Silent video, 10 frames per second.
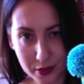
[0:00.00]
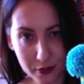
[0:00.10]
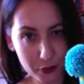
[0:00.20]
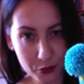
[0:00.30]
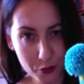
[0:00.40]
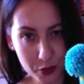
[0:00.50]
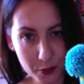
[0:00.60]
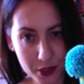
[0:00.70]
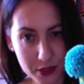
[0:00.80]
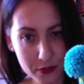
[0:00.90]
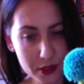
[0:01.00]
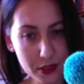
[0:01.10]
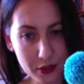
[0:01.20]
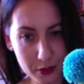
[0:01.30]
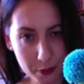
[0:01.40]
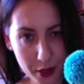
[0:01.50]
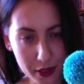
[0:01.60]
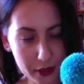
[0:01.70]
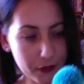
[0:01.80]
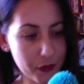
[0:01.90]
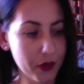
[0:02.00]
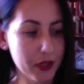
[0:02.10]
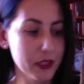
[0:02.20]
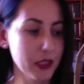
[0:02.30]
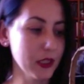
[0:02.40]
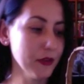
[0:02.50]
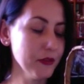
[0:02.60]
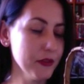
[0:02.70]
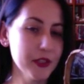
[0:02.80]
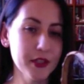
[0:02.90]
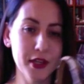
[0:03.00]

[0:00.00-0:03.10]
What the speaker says: if you don't want to mess with it and buy it for as a gift.